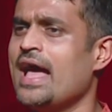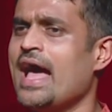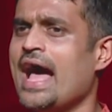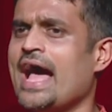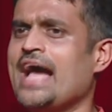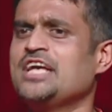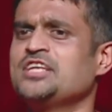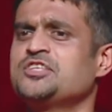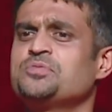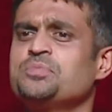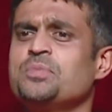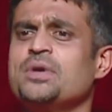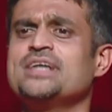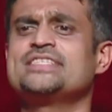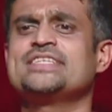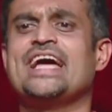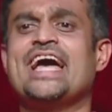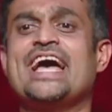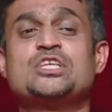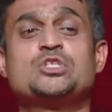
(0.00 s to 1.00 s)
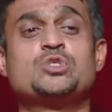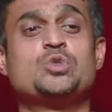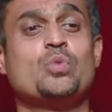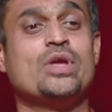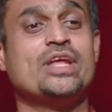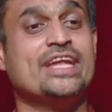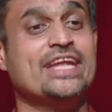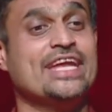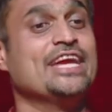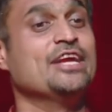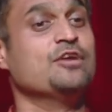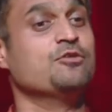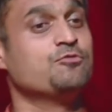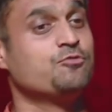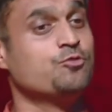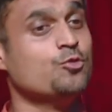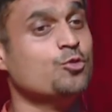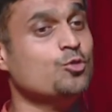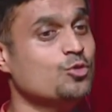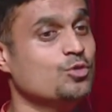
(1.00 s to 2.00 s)
As much as we need
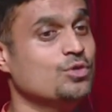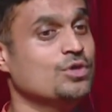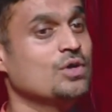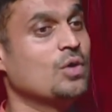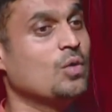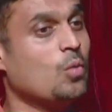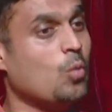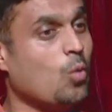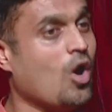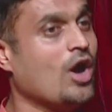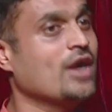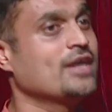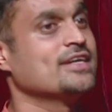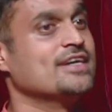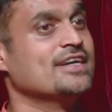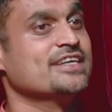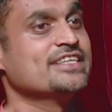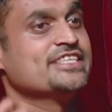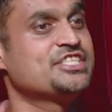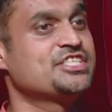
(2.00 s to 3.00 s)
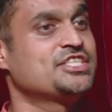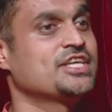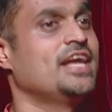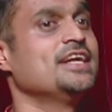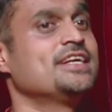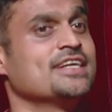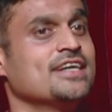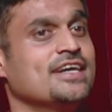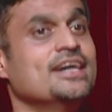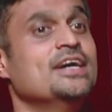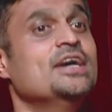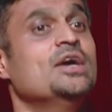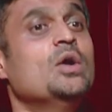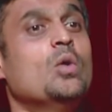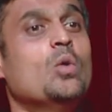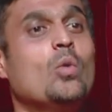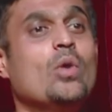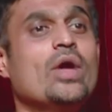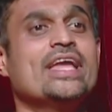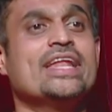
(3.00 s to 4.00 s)
food, water, shelter,
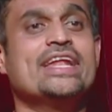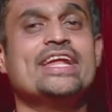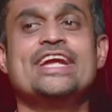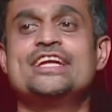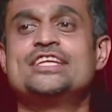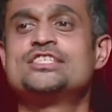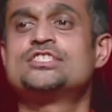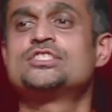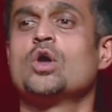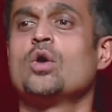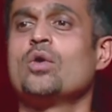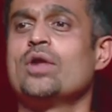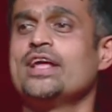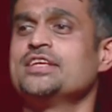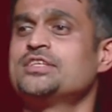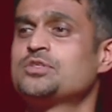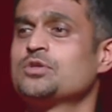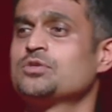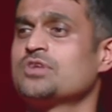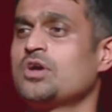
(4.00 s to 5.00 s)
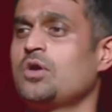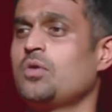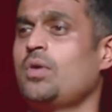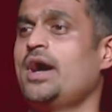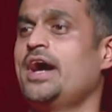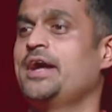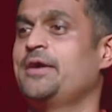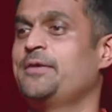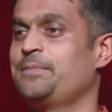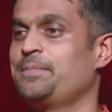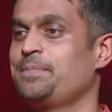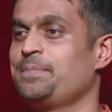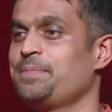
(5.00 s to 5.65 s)
we need stories to survive.